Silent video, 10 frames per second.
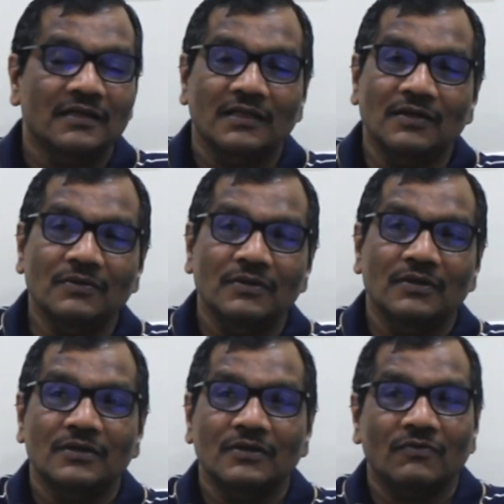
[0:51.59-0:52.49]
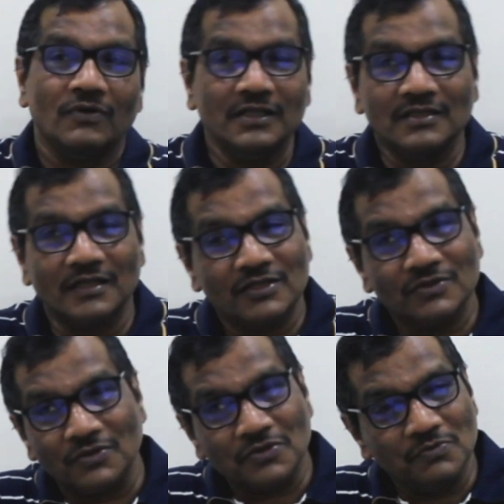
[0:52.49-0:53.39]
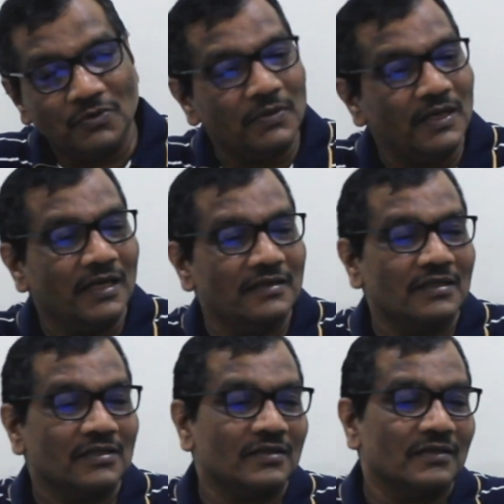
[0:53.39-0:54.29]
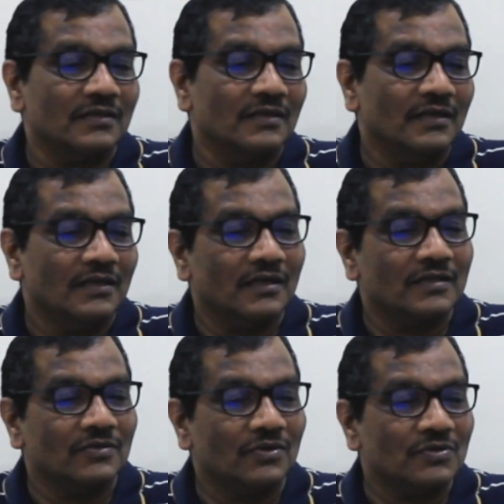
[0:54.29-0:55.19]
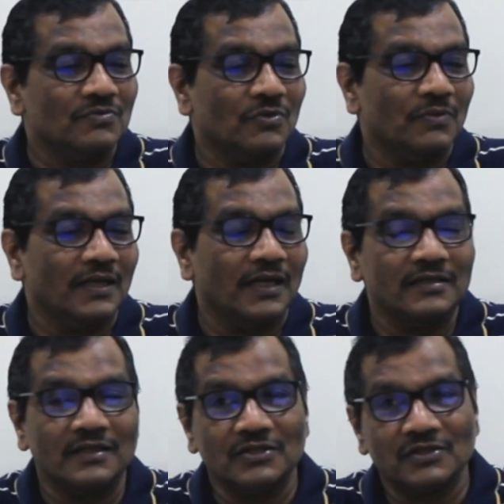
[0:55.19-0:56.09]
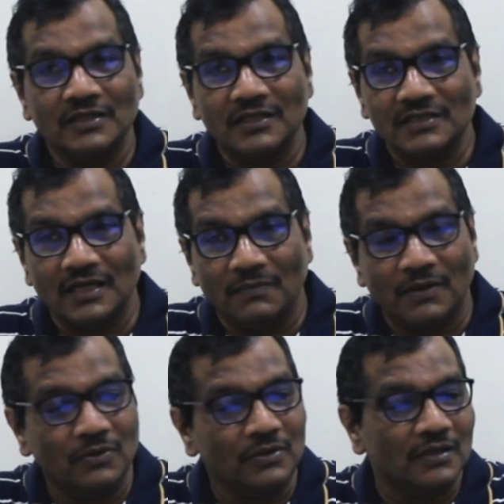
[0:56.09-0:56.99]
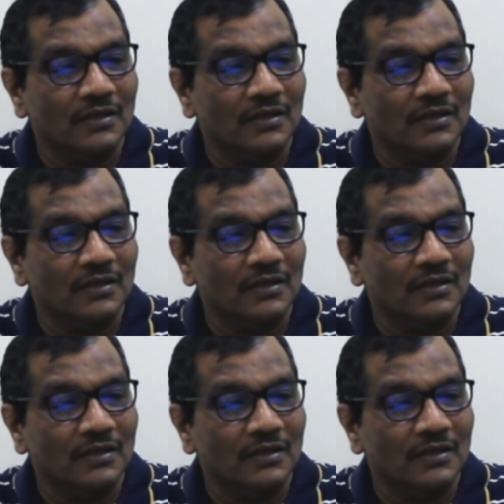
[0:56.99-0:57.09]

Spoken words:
Now, what is resource mobilization? Resource mobilization is about